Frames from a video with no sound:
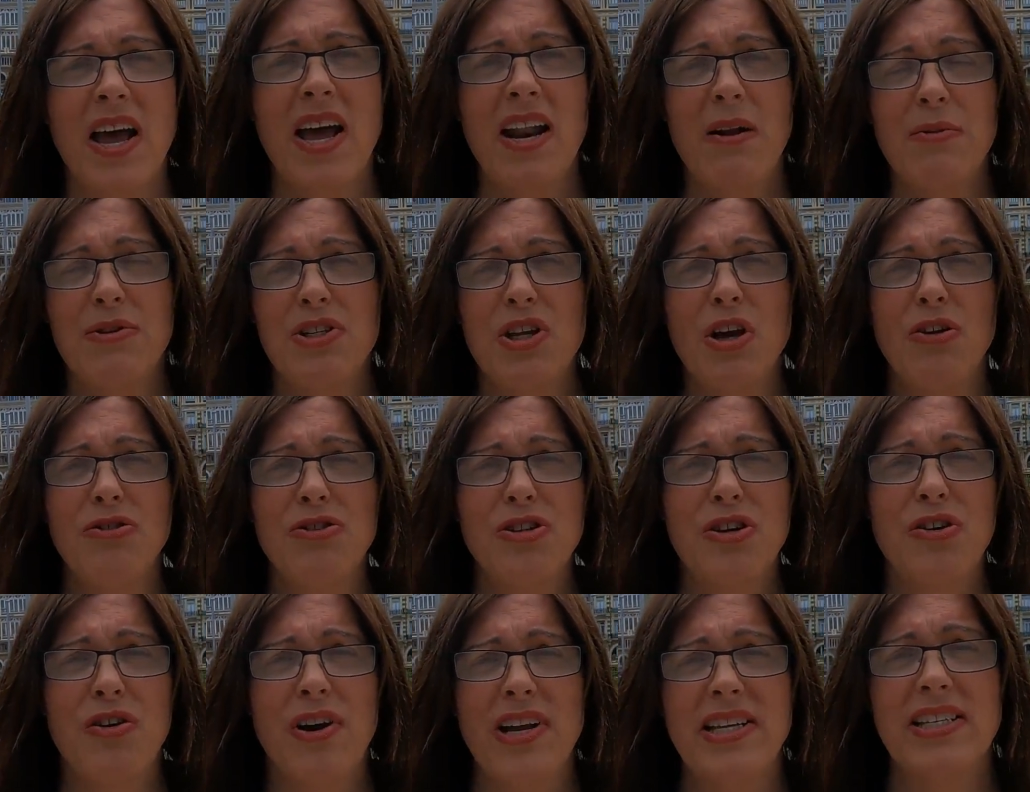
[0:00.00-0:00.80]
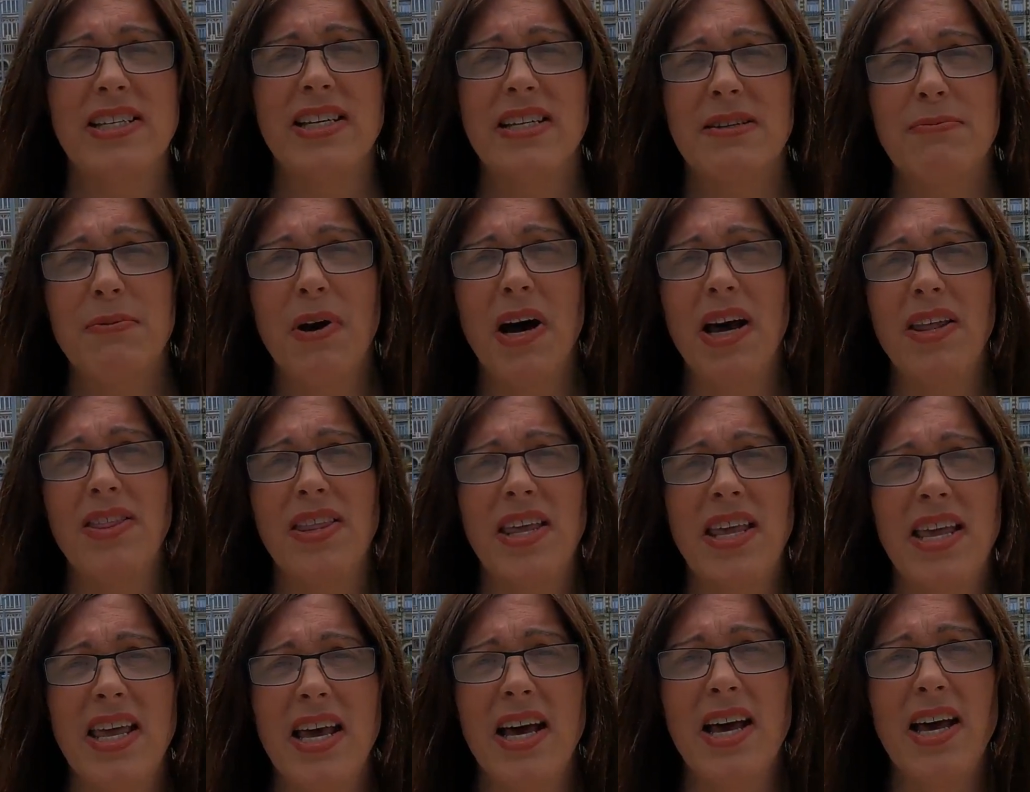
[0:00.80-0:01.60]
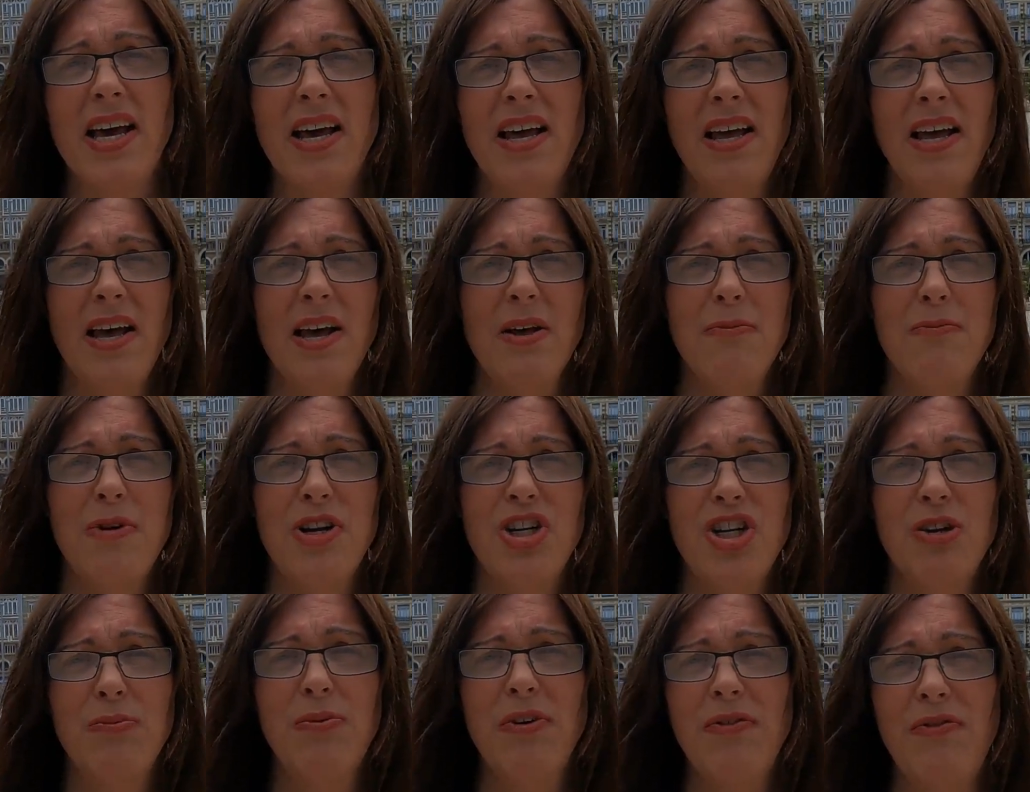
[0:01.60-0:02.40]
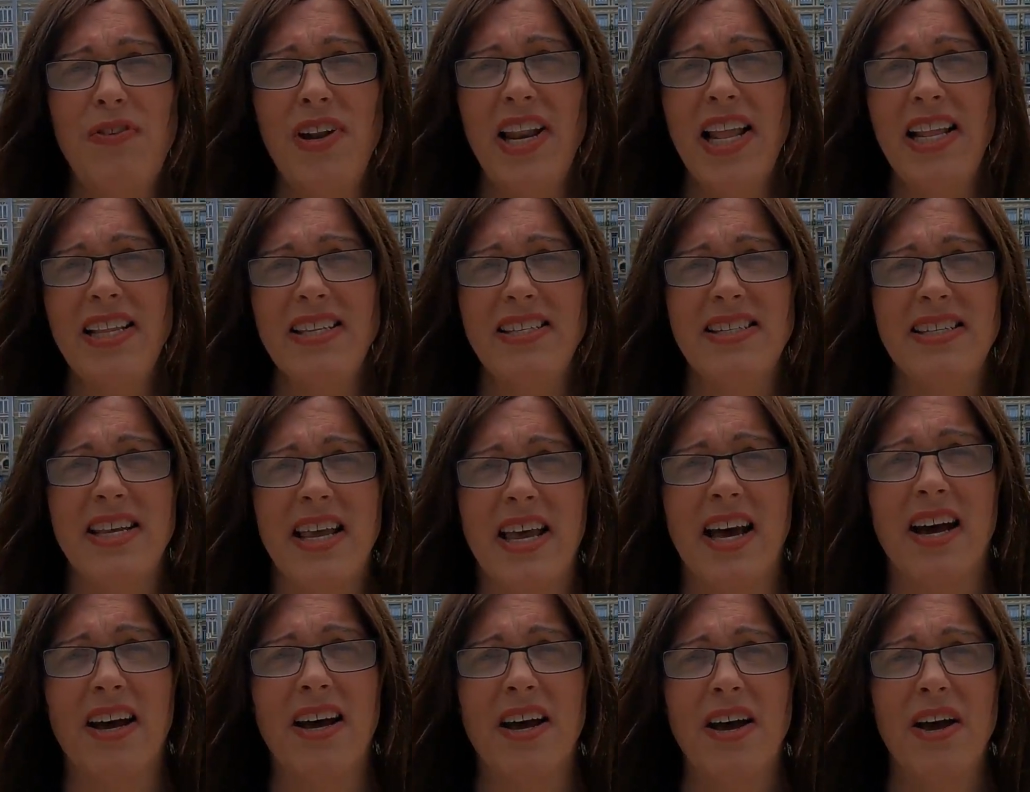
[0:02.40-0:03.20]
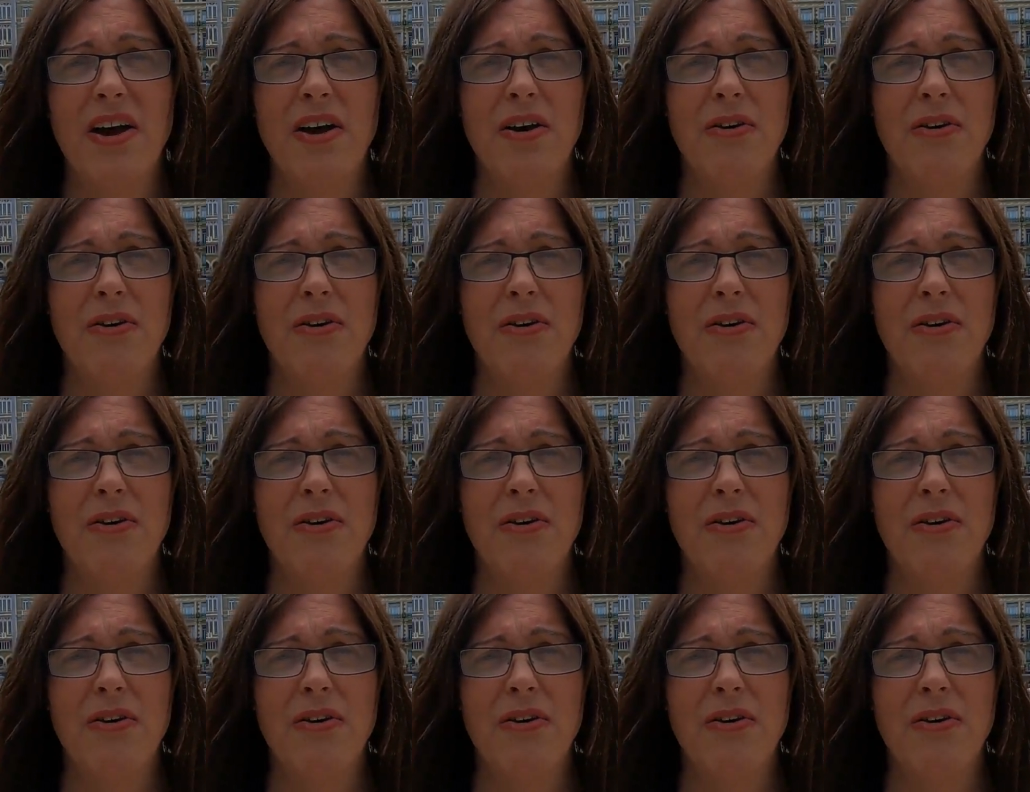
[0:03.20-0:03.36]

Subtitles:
It was consecrated by the Bishop of Valencia,